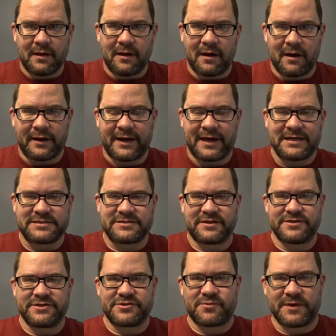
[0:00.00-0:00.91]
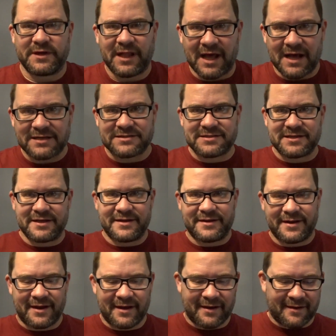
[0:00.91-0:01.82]
Alright guys, so I just realized
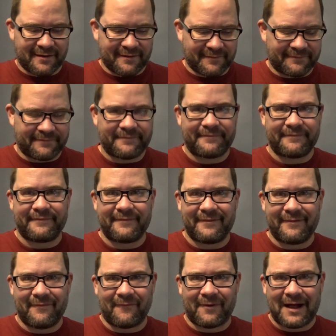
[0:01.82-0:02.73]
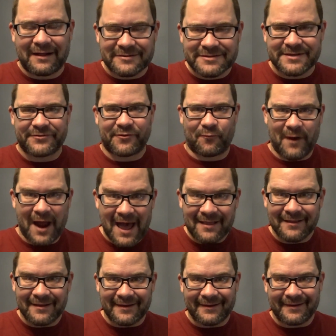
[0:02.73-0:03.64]
that while I was at the
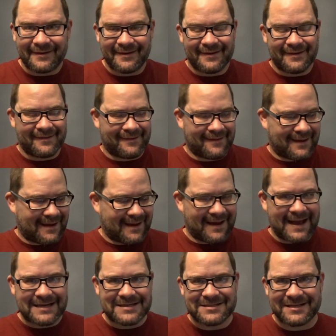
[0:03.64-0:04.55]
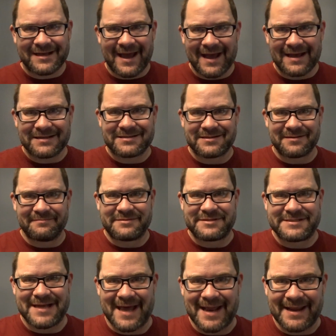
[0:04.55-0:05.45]
rally, I actually had some
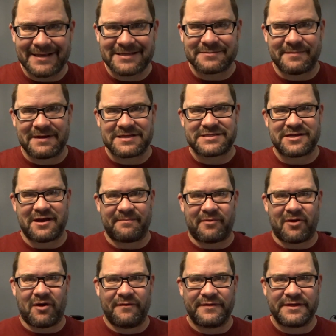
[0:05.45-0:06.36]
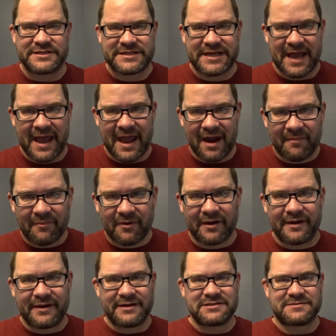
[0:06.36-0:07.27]
settings messed up on this
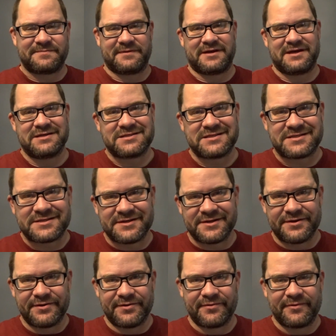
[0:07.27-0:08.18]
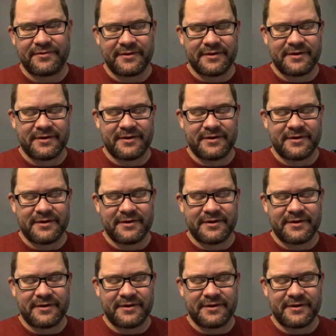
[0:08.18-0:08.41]
camera, and it's because it's new